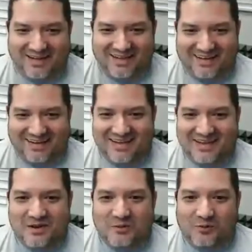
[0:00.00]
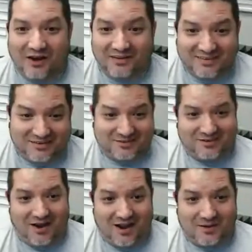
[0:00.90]
but we honestly
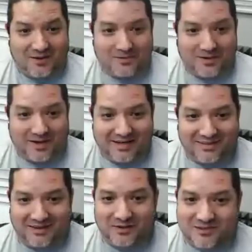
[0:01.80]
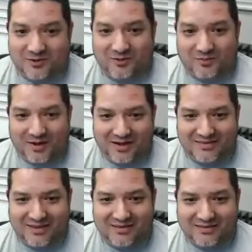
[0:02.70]
just talk about anything that comes into our
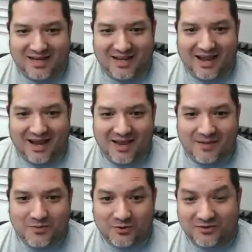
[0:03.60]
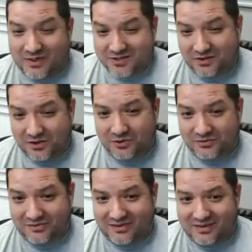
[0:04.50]
minds. And today I am your special
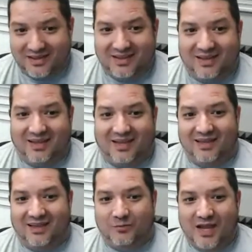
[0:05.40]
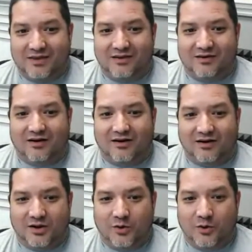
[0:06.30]
host, and we have here
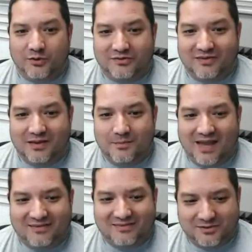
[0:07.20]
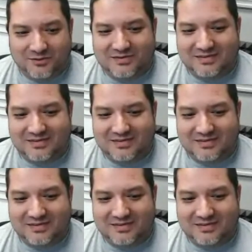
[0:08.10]
our co-host and master of